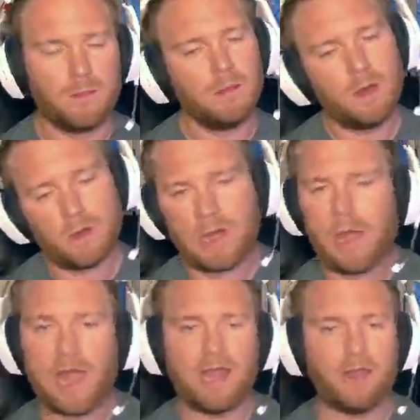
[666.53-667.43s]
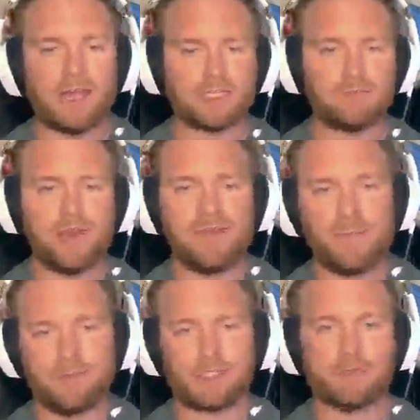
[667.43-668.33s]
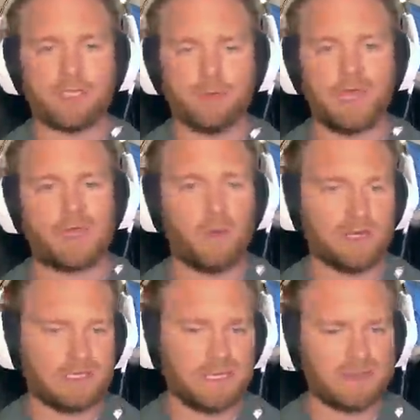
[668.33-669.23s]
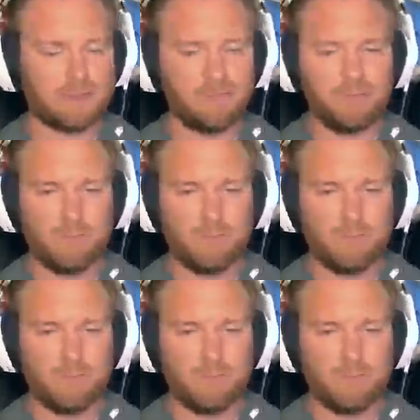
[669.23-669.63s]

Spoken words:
Okay, I don't actually mind that, just because you can't quite see them.